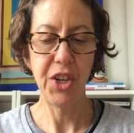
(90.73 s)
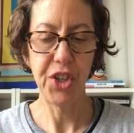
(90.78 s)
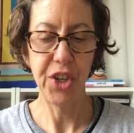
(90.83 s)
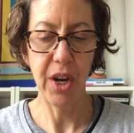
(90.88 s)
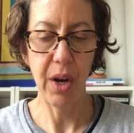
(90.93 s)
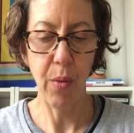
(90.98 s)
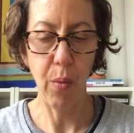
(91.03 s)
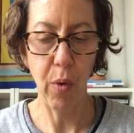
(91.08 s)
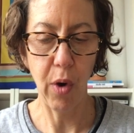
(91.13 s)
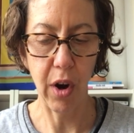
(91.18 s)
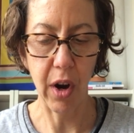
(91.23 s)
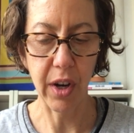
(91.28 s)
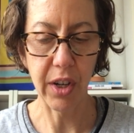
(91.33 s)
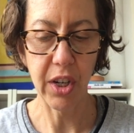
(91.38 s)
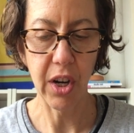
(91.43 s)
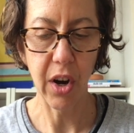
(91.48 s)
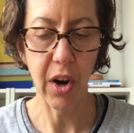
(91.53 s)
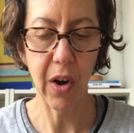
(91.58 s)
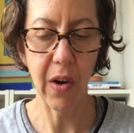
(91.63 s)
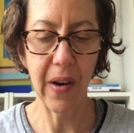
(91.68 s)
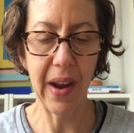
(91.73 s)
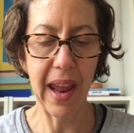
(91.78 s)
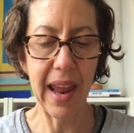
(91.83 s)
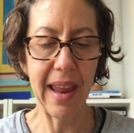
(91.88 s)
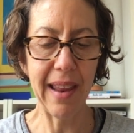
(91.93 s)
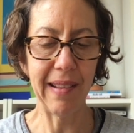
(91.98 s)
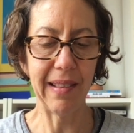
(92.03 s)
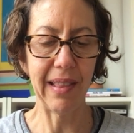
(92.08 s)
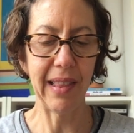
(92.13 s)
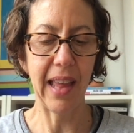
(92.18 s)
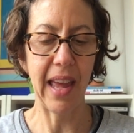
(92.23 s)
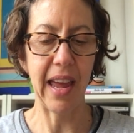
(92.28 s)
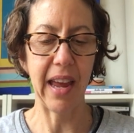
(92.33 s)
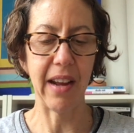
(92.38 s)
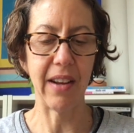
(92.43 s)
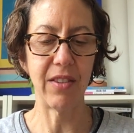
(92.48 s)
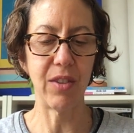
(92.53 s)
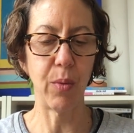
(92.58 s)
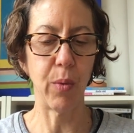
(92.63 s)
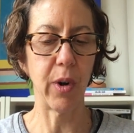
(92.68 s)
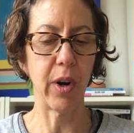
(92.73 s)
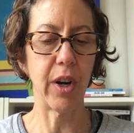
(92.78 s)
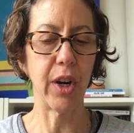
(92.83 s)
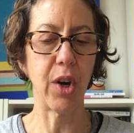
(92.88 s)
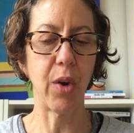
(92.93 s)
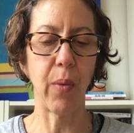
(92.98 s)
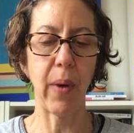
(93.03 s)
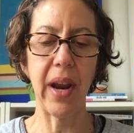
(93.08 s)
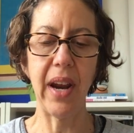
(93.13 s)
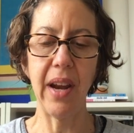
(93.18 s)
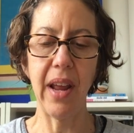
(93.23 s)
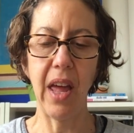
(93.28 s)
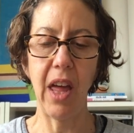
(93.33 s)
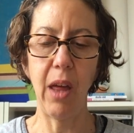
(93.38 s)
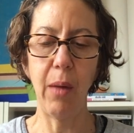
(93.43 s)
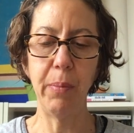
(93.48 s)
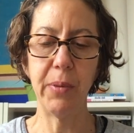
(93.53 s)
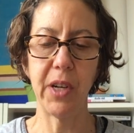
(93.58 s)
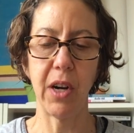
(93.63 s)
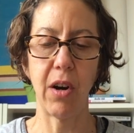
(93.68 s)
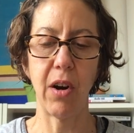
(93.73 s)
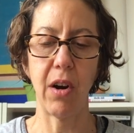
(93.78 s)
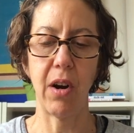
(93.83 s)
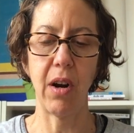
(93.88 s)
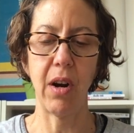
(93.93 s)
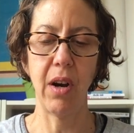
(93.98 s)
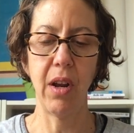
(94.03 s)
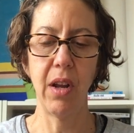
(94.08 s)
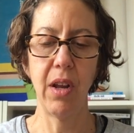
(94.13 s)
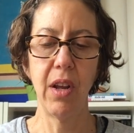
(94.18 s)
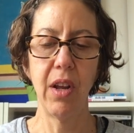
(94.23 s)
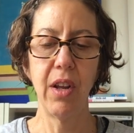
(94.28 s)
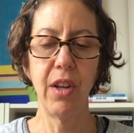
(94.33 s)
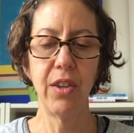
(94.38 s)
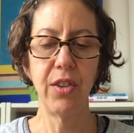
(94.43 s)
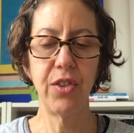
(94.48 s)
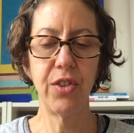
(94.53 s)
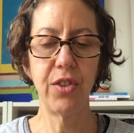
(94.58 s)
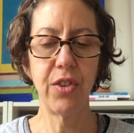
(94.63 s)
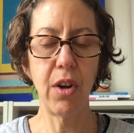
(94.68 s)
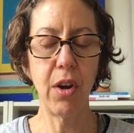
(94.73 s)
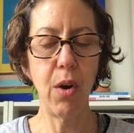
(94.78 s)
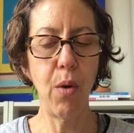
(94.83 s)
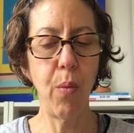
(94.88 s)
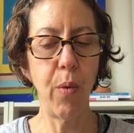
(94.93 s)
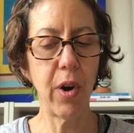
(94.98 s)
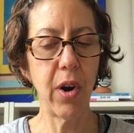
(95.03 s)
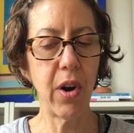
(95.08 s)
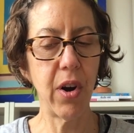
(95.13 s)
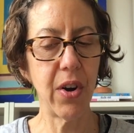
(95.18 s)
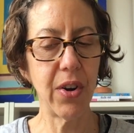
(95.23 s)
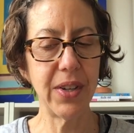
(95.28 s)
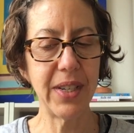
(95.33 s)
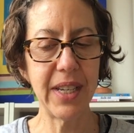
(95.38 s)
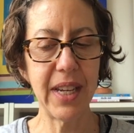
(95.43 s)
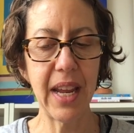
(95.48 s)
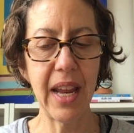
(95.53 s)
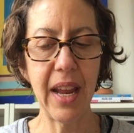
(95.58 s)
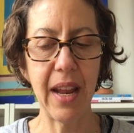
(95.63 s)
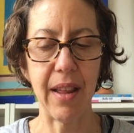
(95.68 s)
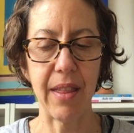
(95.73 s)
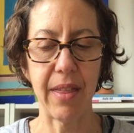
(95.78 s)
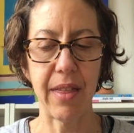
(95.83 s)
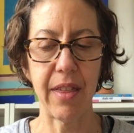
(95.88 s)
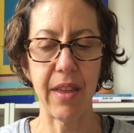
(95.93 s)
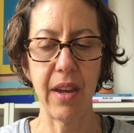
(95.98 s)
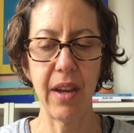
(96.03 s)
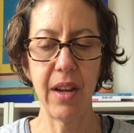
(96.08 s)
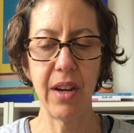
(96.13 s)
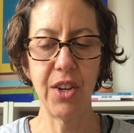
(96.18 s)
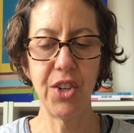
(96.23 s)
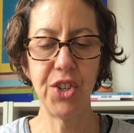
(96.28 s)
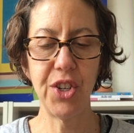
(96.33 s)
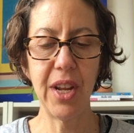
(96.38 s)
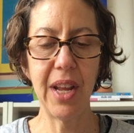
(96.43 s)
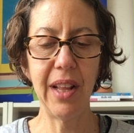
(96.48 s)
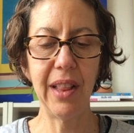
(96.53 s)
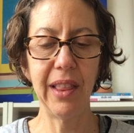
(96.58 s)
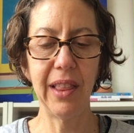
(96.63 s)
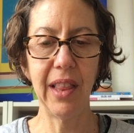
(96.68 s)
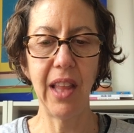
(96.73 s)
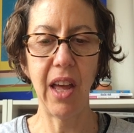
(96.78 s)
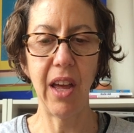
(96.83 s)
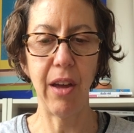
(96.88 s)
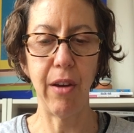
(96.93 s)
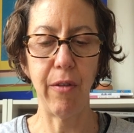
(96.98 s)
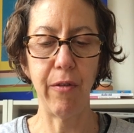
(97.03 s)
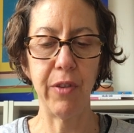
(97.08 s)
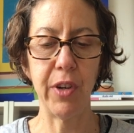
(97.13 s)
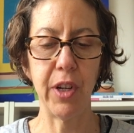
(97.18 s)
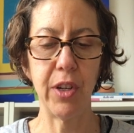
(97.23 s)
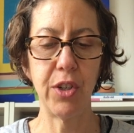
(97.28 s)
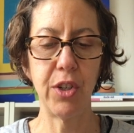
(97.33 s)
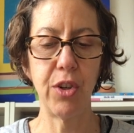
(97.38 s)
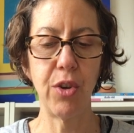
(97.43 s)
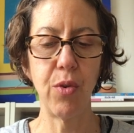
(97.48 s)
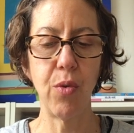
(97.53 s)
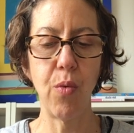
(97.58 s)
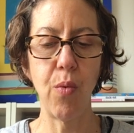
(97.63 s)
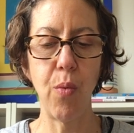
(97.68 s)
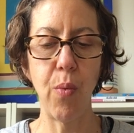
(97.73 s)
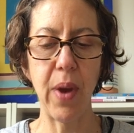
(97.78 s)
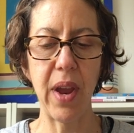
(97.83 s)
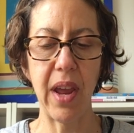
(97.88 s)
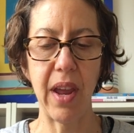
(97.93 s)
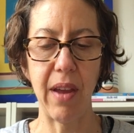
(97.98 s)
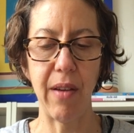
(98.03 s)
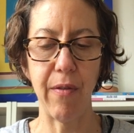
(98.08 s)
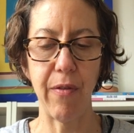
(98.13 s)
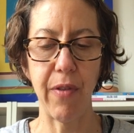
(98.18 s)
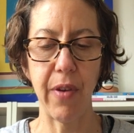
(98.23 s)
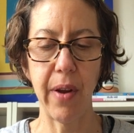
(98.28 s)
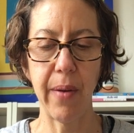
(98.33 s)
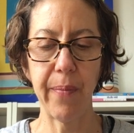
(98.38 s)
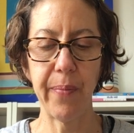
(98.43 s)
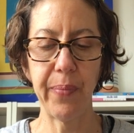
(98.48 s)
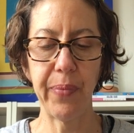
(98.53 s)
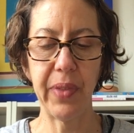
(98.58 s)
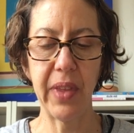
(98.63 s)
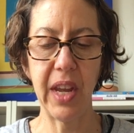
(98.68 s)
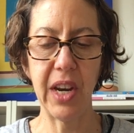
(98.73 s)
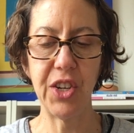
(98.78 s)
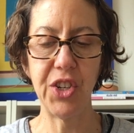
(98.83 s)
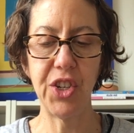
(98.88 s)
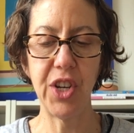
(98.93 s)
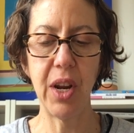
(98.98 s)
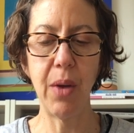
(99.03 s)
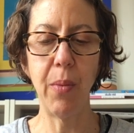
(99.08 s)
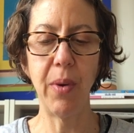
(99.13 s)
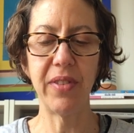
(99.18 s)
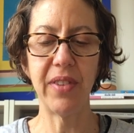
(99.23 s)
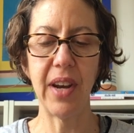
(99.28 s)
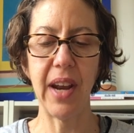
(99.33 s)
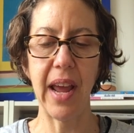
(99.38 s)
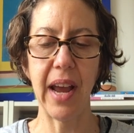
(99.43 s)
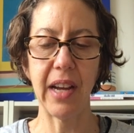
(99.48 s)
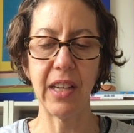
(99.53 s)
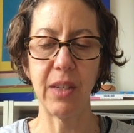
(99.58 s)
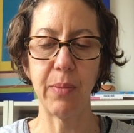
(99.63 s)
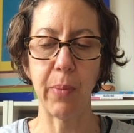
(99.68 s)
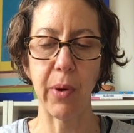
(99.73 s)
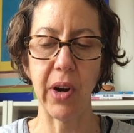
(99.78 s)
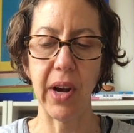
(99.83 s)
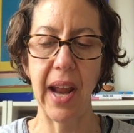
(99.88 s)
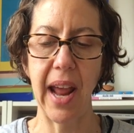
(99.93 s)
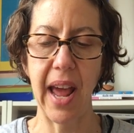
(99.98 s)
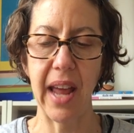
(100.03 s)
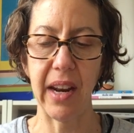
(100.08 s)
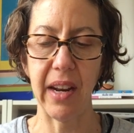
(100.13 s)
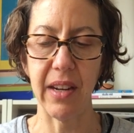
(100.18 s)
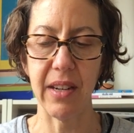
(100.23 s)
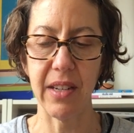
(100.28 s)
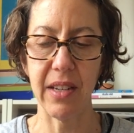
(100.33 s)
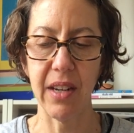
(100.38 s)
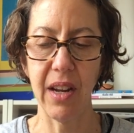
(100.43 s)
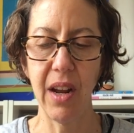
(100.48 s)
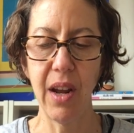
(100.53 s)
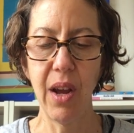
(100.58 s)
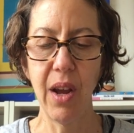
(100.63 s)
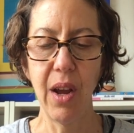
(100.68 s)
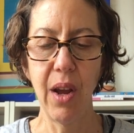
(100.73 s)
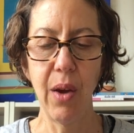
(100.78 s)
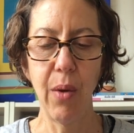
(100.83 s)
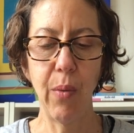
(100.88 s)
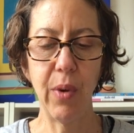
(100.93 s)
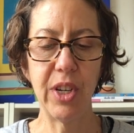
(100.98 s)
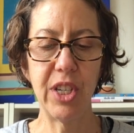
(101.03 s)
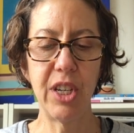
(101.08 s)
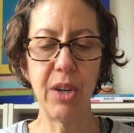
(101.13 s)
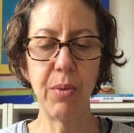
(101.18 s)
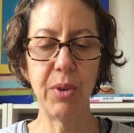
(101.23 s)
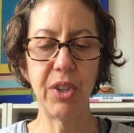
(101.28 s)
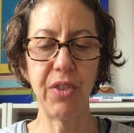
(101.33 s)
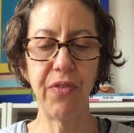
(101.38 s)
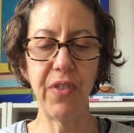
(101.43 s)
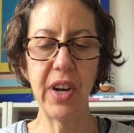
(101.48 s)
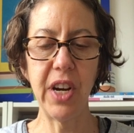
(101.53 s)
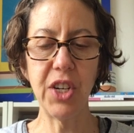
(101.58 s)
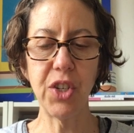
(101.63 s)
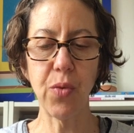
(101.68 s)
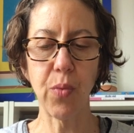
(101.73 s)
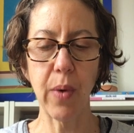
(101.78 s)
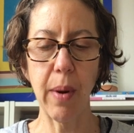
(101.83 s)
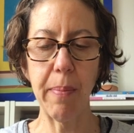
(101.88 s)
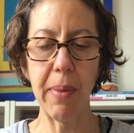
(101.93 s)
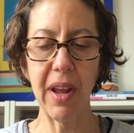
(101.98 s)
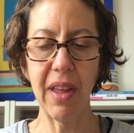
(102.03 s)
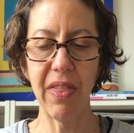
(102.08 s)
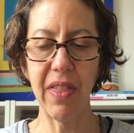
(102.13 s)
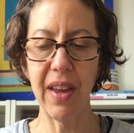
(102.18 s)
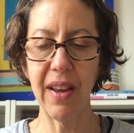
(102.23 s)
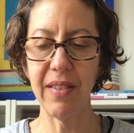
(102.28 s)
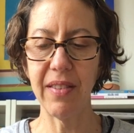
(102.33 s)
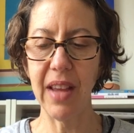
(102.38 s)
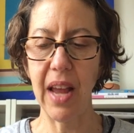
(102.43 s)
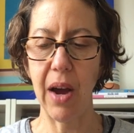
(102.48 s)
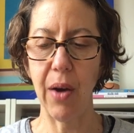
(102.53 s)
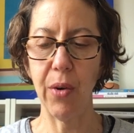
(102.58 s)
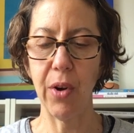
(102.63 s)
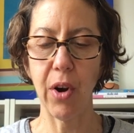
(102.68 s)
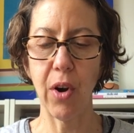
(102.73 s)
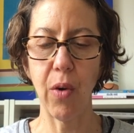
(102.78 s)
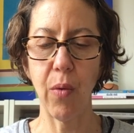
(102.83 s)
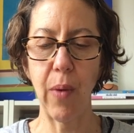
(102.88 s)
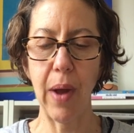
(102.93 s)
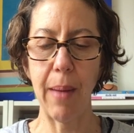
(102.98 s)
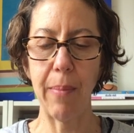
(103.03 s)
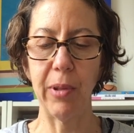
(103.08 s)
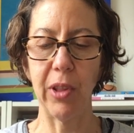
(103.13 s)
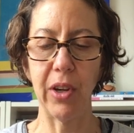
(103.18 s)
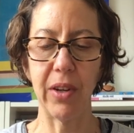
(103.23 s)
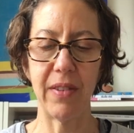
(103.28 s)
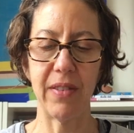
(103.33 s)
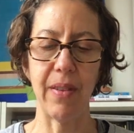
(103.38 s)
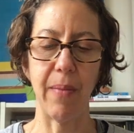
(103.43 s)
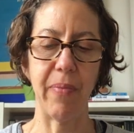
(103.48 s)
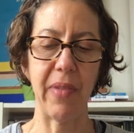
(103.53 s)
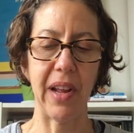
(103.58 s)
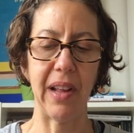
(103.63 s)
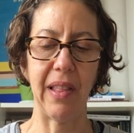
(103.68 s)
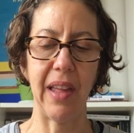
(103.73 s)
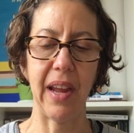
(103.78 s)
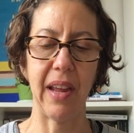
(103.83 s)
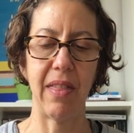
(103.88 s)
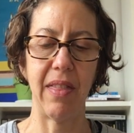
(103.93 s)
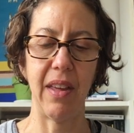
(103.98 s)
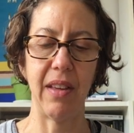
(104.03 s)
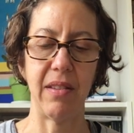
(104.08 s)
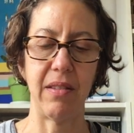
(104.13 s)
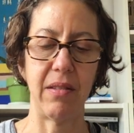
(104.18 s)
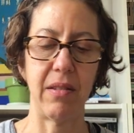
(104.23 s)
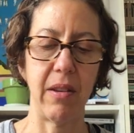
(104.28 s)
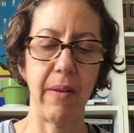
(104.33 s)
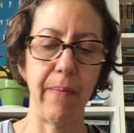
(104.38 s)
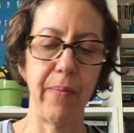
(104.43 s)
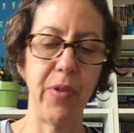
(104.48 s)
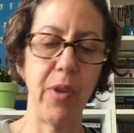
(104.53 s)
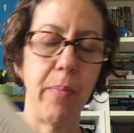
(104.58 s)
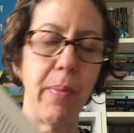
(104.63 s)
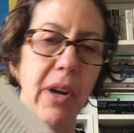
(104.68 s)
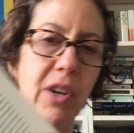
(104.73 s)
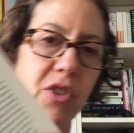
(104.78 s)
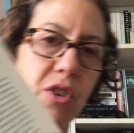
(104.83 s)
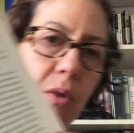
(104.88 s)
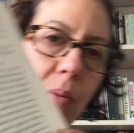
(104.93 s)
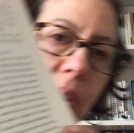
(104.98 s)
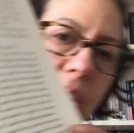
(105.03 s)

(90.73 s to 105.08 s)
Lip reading: she worked, her 8 legs were a great help to her. So were her teeth. She loved to weave, and she was an expert at it. When she was finished ripping things out, her web looked something like this, the picture